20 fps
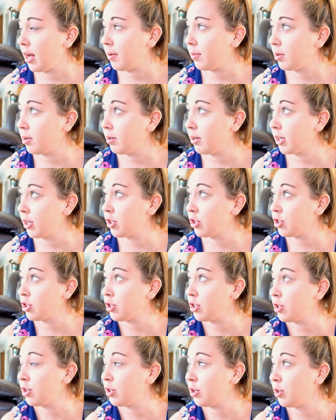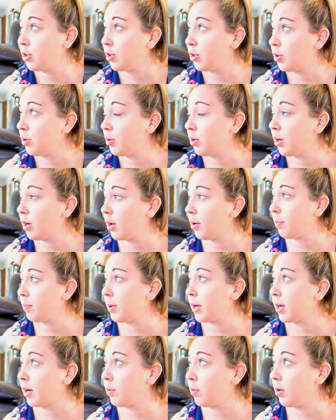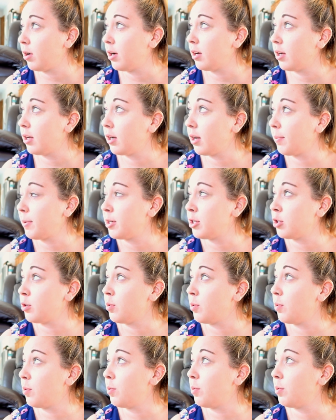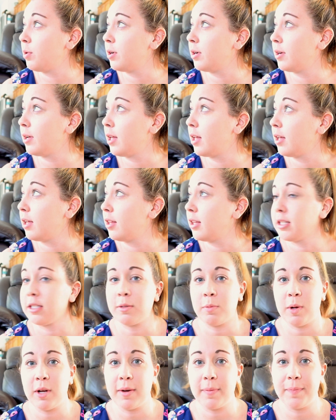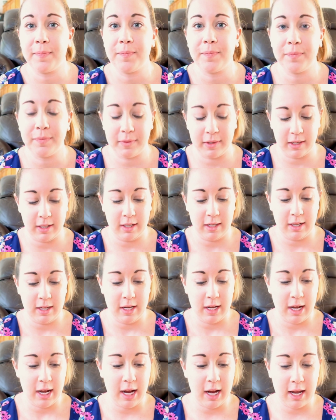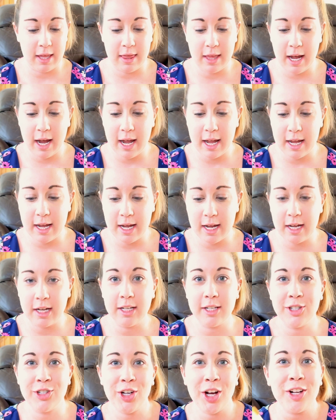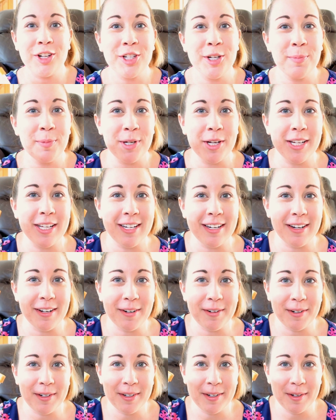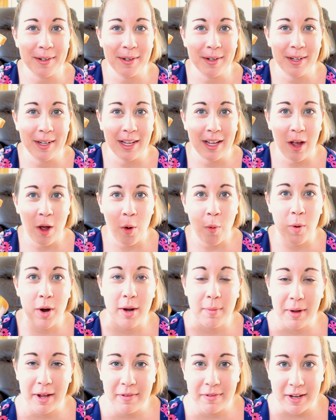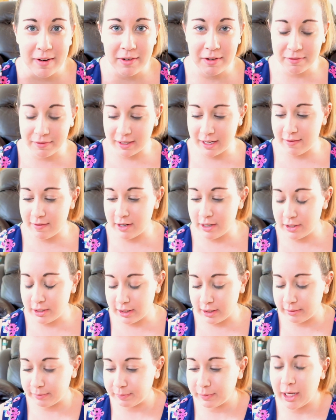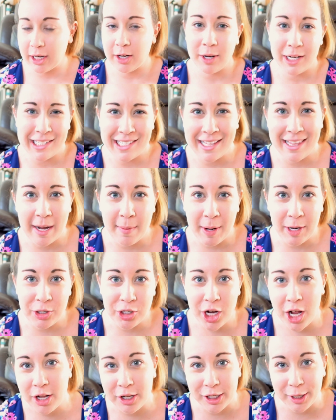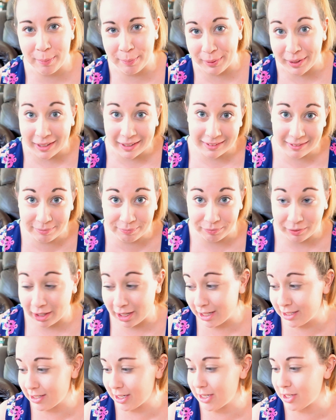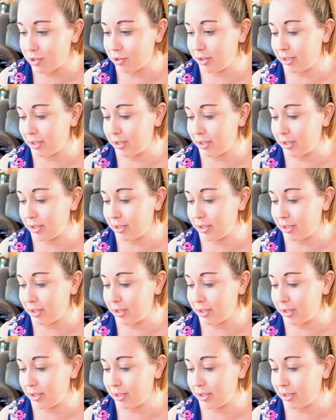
I'm going to pick one. I'm gonna do this one. And that is chocolate chip cookie dough. One of my favorite flavors. I know I said that about chocolate, but it's ice